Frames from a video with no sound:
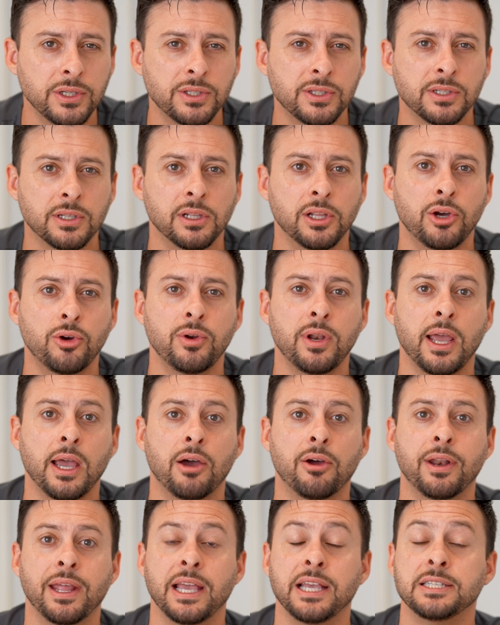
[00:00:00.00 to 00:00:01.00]
slow
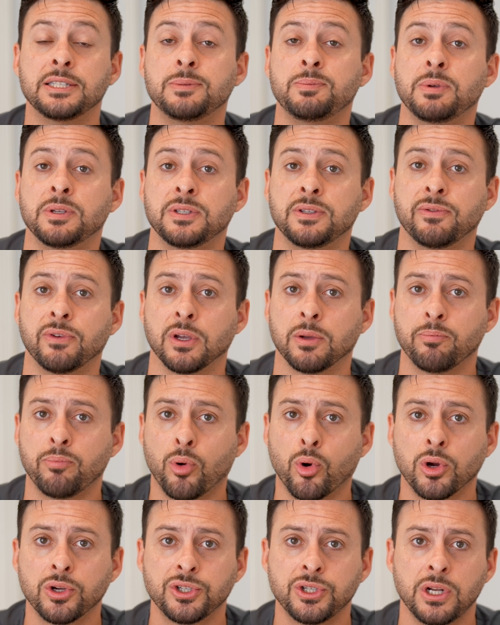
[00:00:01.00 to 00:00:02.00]
down a specific
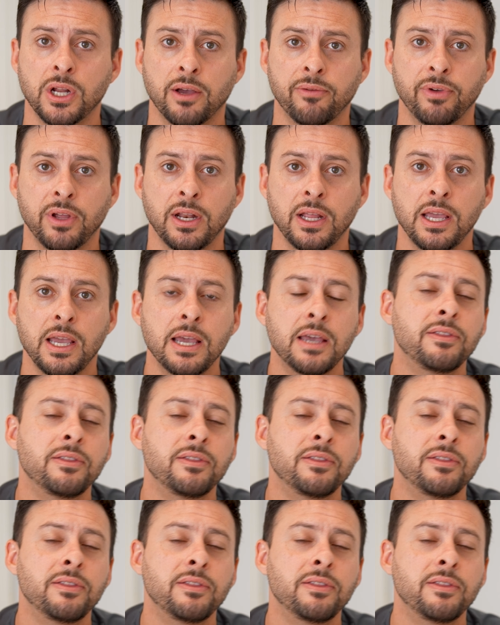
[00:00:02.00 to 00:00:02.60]
portion of it,